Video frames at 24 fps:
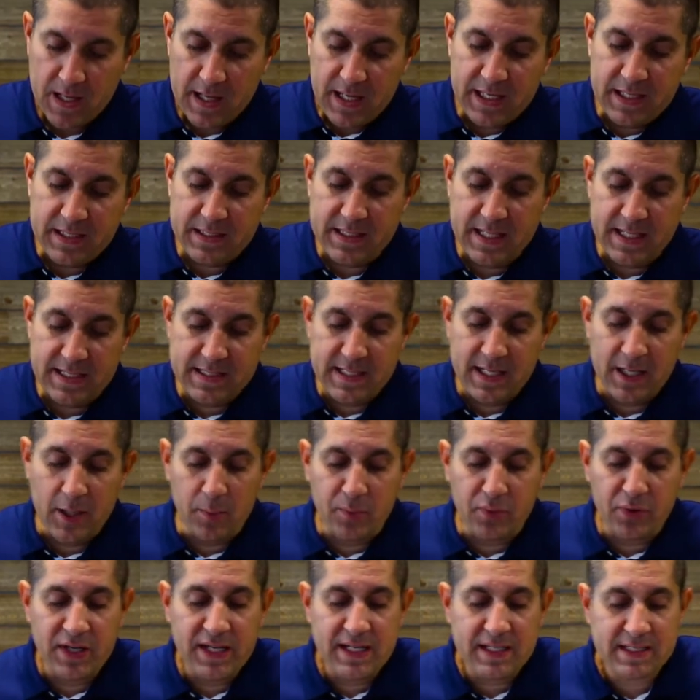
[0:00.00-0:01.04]
And it says that it
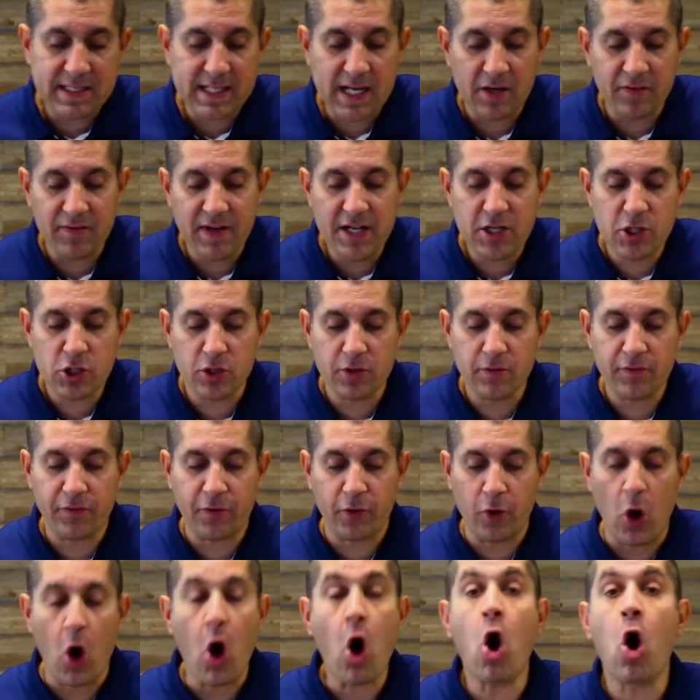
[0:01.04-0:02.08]
brings salvation
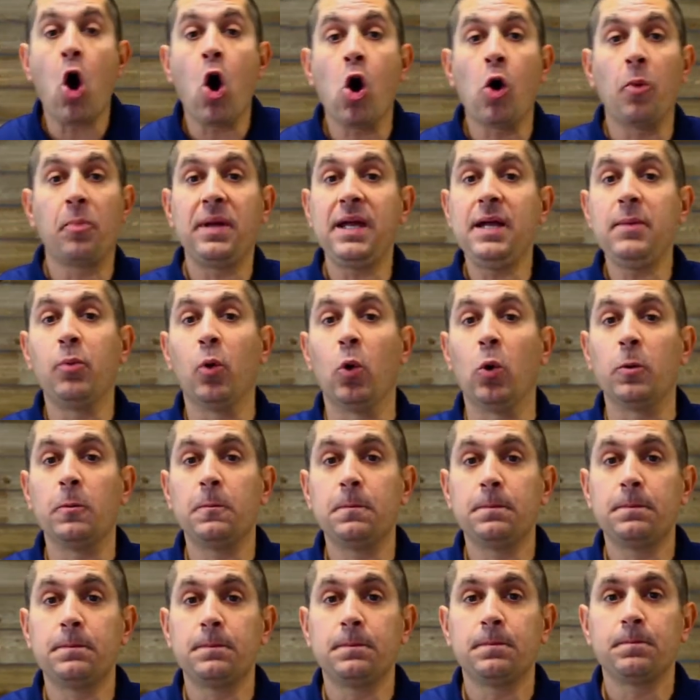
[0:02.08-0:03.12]
for all people.
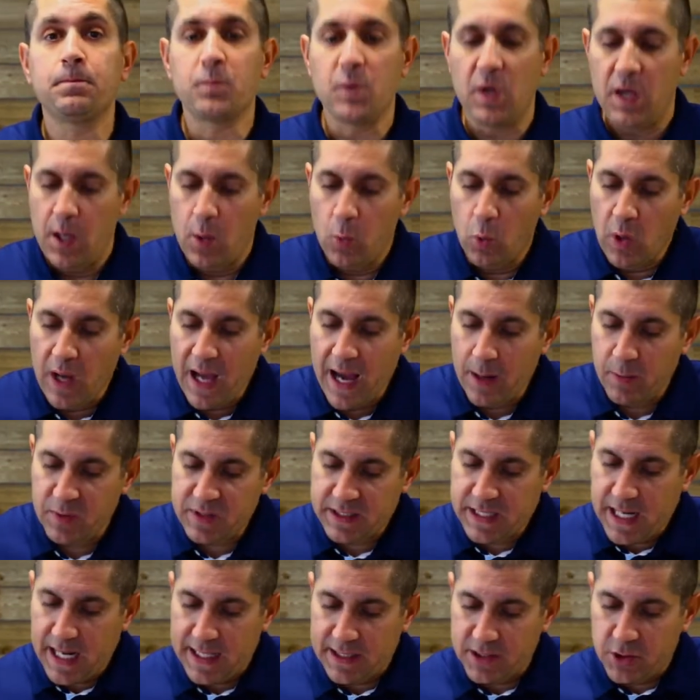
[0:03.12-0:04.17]
Well, how is
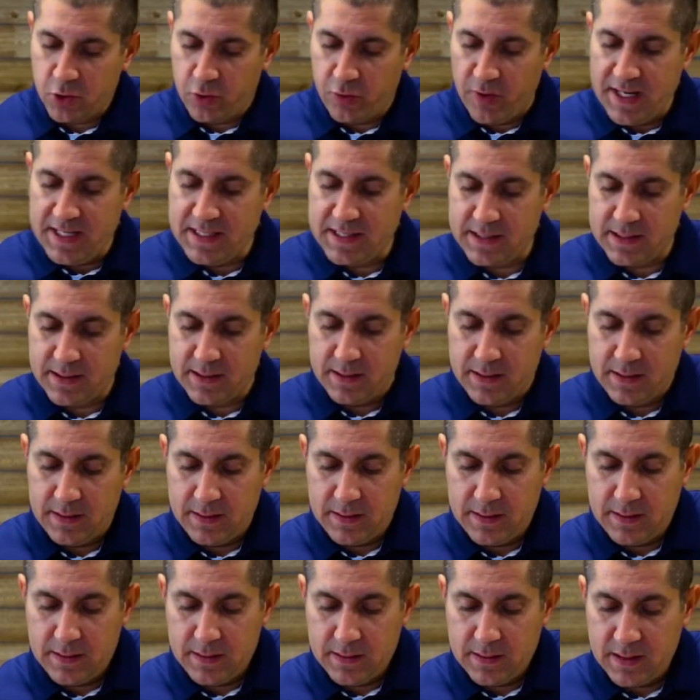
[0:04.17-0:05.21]
God's grace
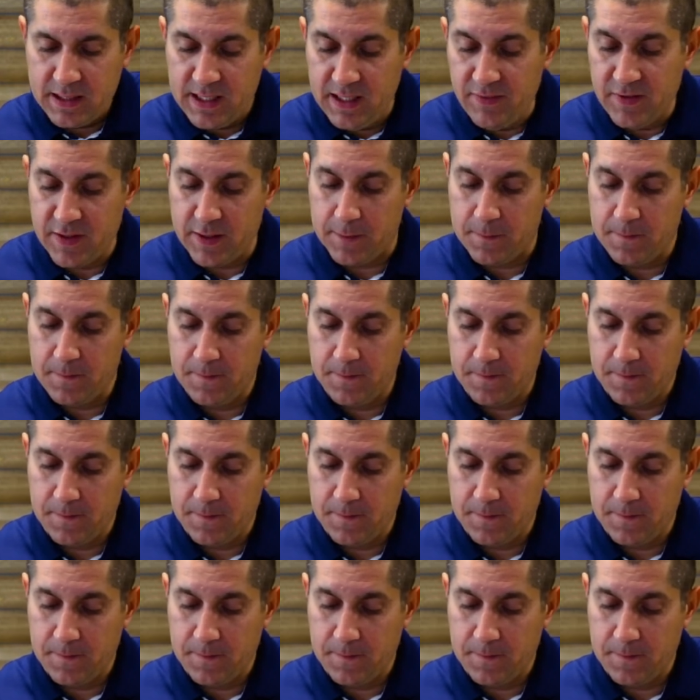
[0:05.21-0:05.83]
given?